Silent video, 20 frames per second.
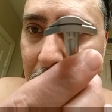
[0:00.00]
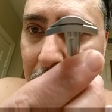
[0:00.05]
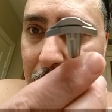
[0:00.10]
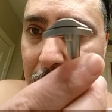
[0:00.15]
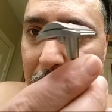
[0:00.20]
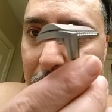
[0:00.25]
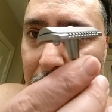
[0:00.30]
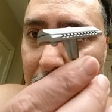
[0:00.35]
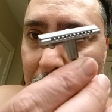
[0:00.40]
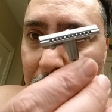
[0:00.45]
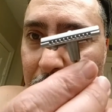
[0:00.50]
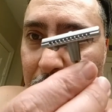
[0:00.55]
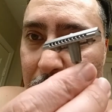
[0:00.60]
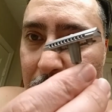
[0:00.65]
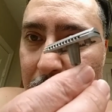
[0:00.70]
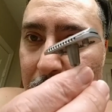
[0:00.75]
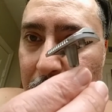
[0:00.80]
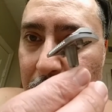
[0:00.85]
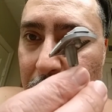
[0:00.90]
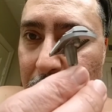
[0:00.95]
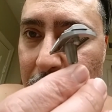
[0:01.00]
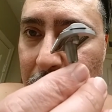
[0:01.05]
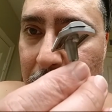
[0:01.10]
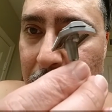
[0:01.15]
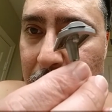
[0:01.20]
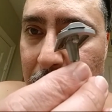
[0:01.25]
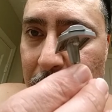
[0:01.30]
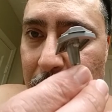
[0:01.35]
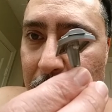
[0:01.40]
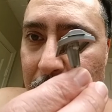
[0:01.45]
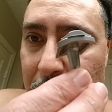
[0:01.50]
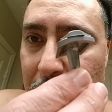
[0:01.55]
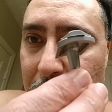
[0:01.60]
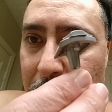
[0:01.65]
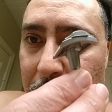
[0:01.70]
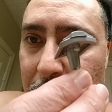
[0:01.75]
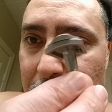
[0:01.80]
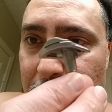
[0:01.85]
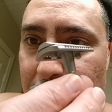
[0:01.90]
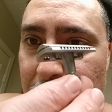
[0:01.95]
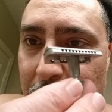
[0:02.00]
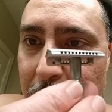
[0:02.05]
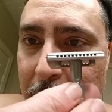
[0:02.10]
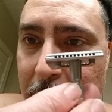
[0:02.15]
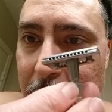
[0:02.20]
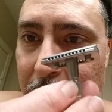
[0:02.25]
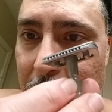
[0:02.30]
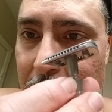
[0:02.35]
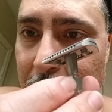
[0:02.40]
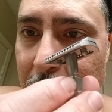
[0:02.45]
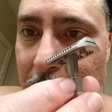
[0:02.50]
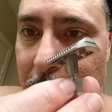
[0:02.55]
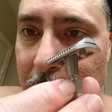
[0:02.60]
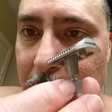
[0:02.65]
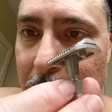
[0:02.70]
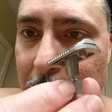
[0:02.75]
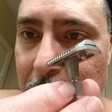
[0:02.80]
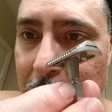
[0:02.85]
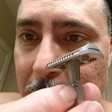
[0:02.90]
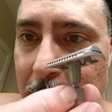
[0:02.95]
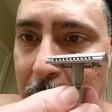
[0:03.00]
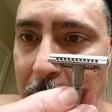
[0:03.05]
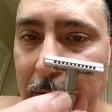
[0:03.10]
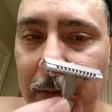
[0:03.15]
And there you go. Everything's seated in.